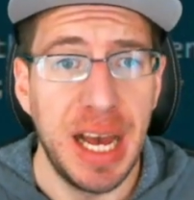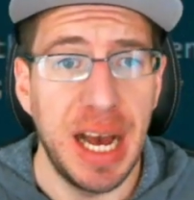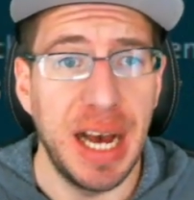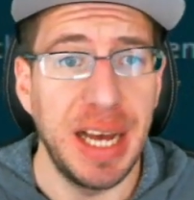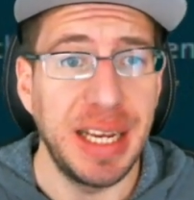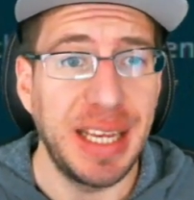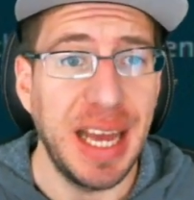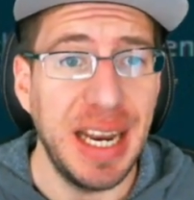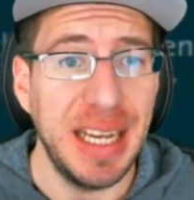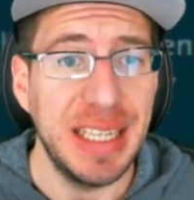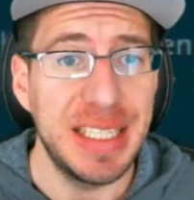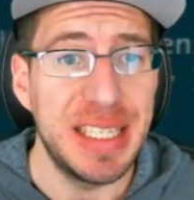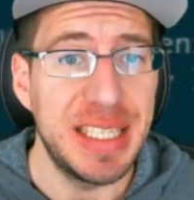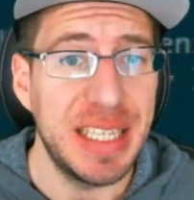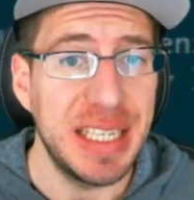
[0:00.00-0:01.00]
Getting
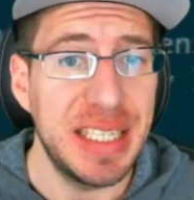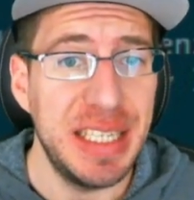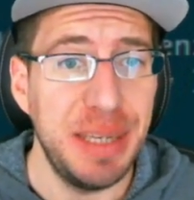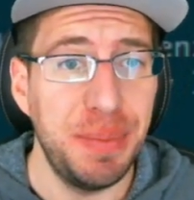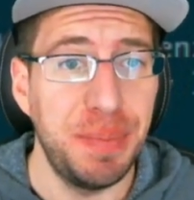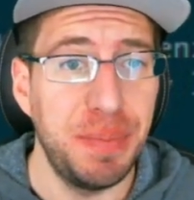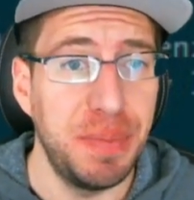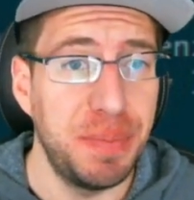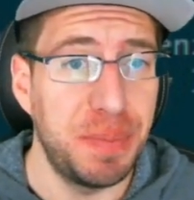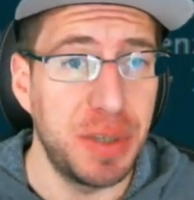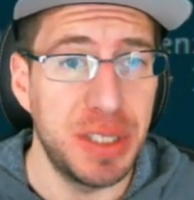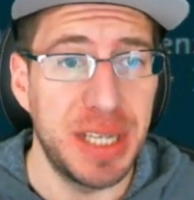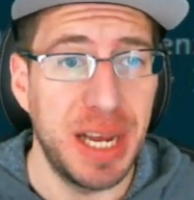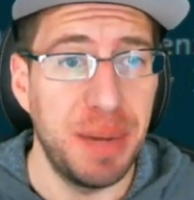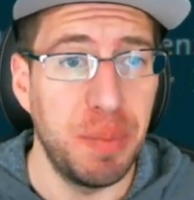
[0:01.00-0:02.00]

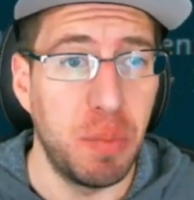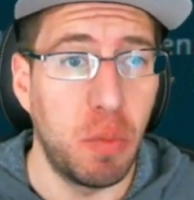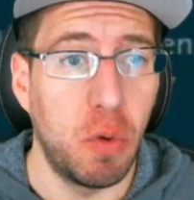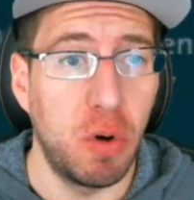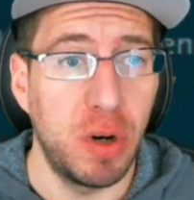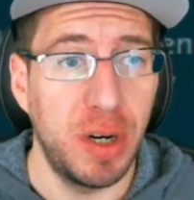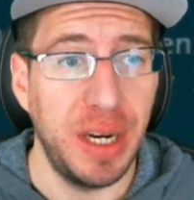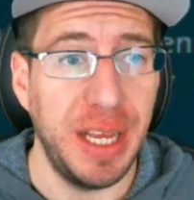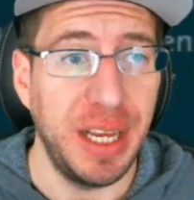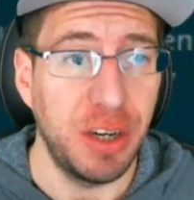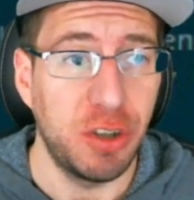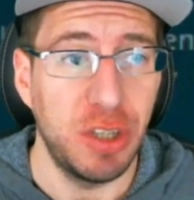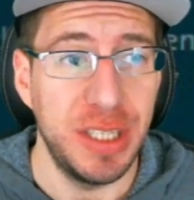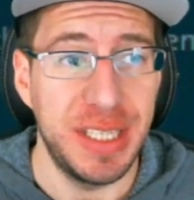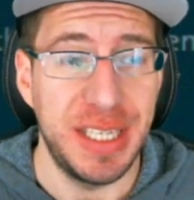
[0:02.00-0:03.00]
60% more
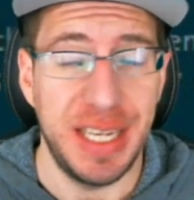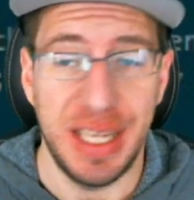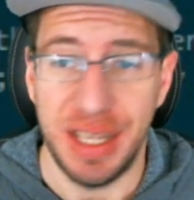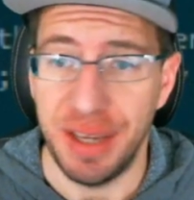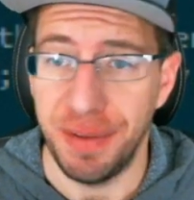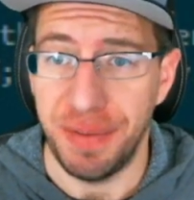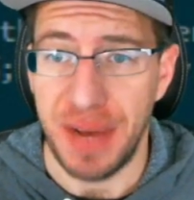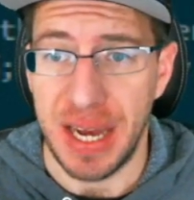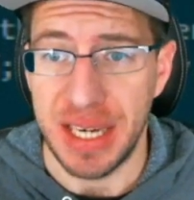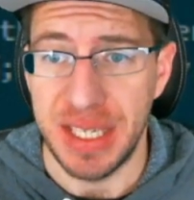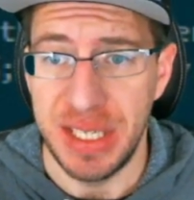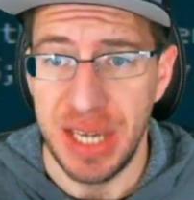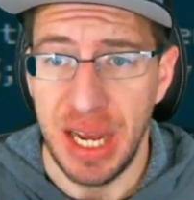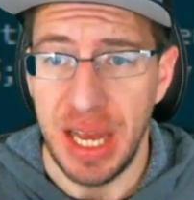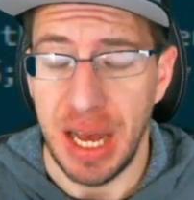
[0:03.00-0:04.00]
increased healing
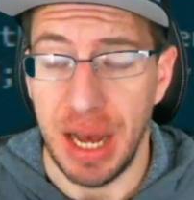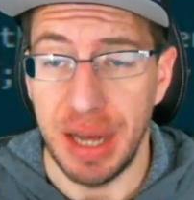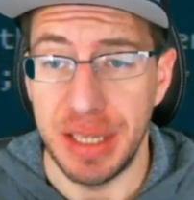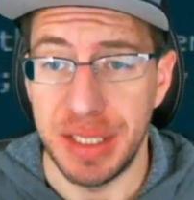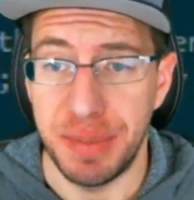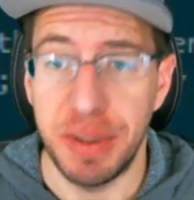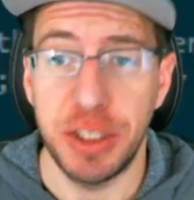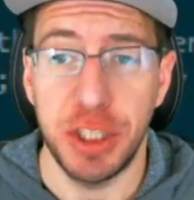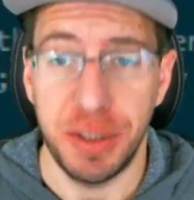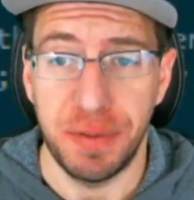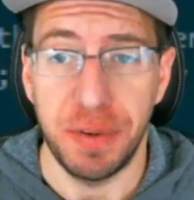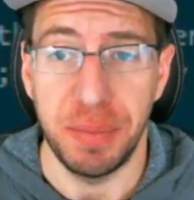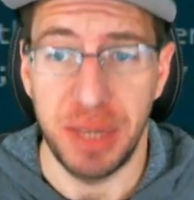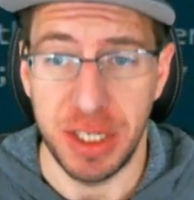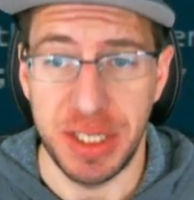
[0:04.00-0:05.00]
effects, especially
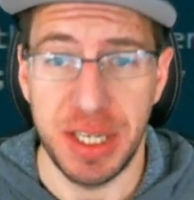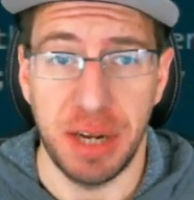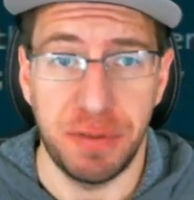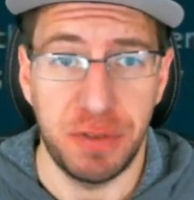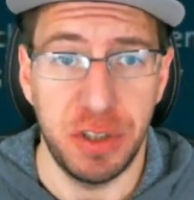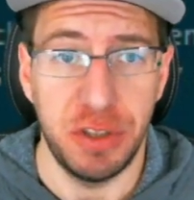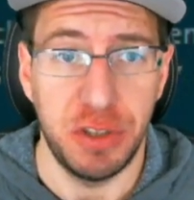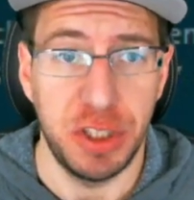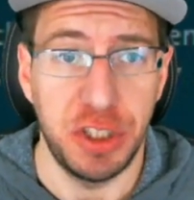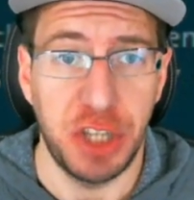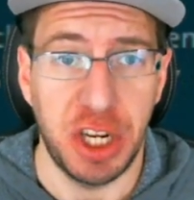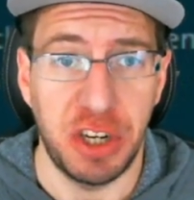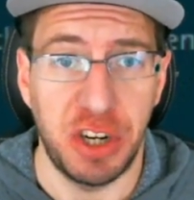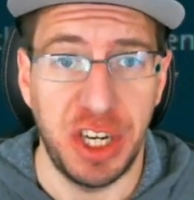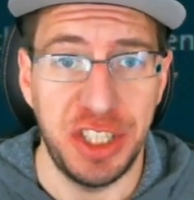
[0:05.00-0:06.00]
from their
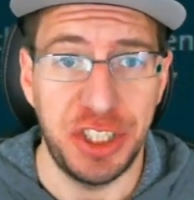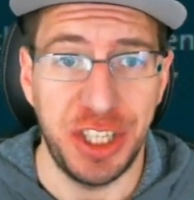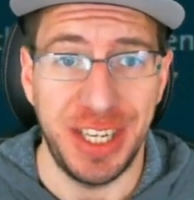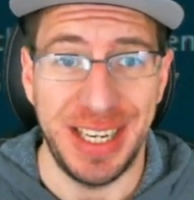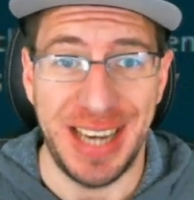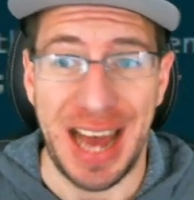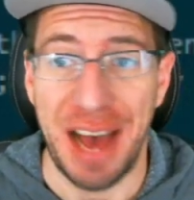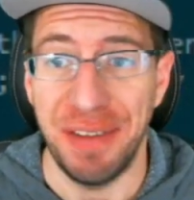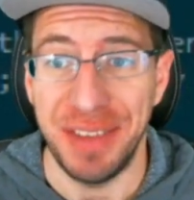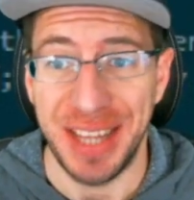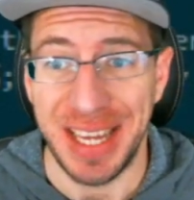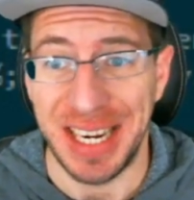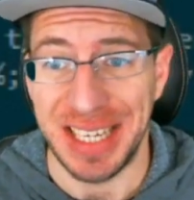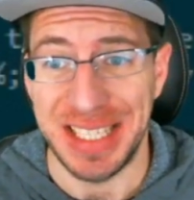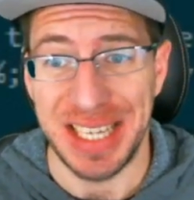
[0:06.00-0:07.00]
self-regeneration, and having
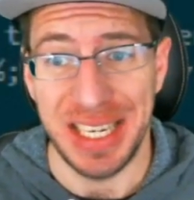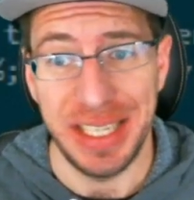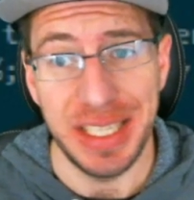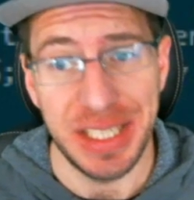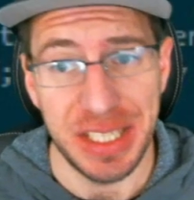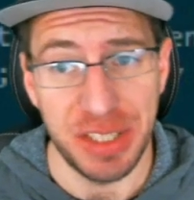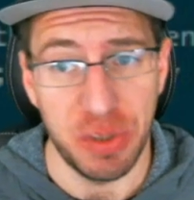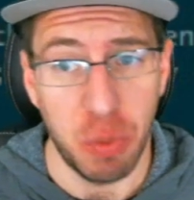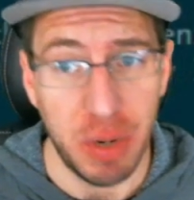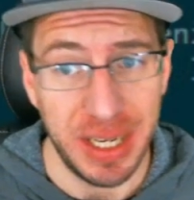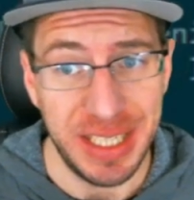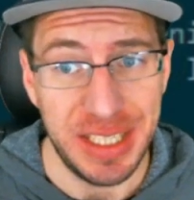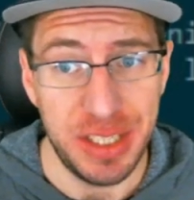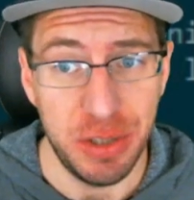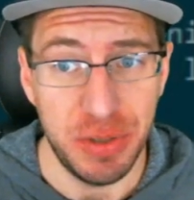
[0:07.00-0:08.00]
that extended to
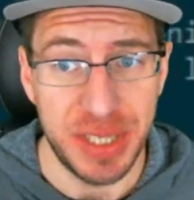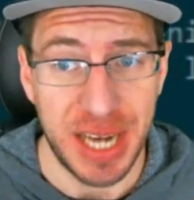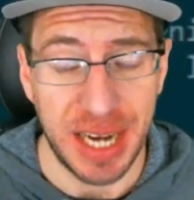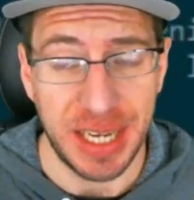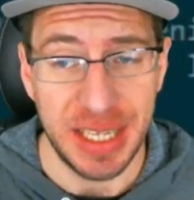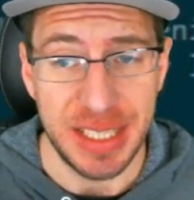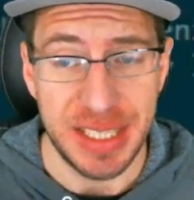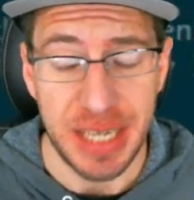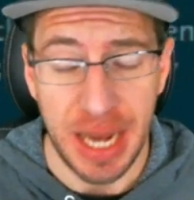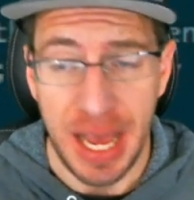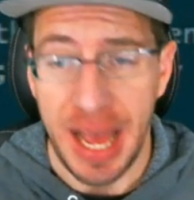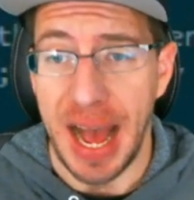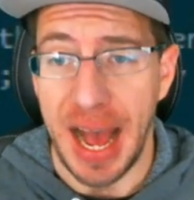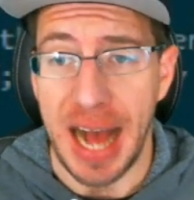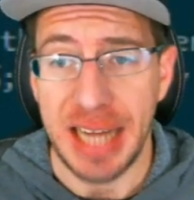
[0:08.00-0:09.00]
22 seconds,
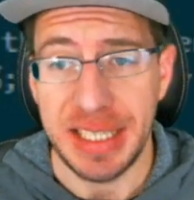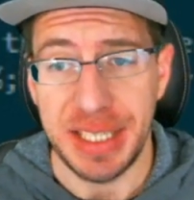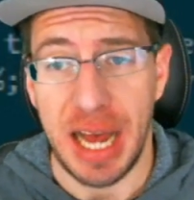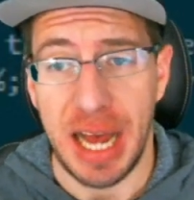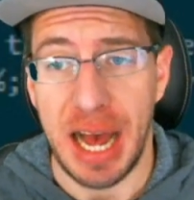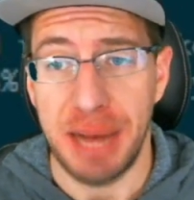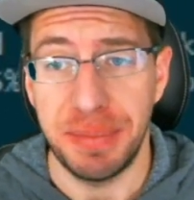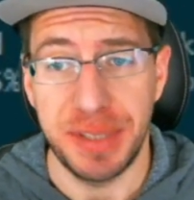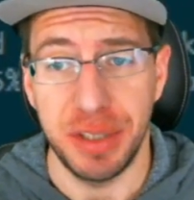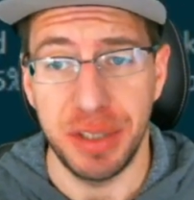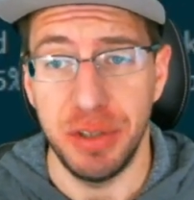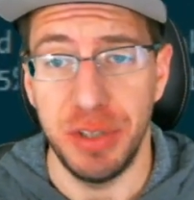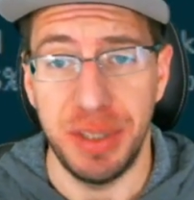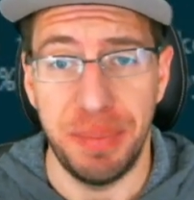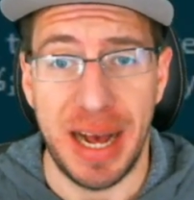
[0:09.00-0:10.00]

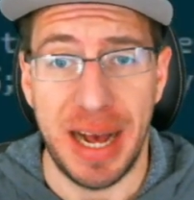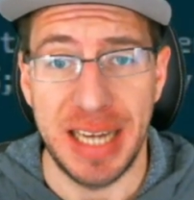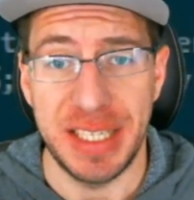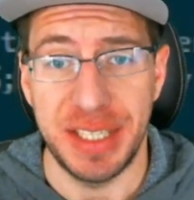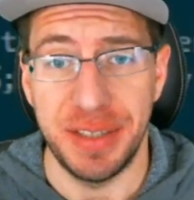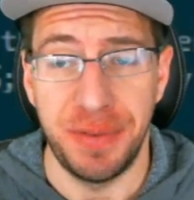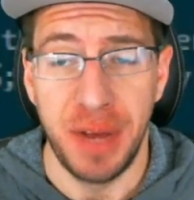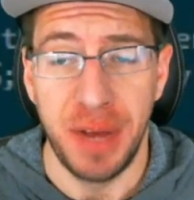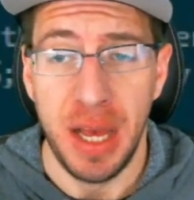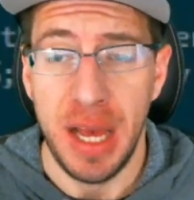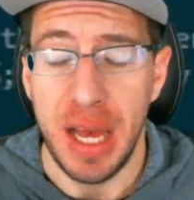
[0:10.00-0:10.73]
absolutely massive.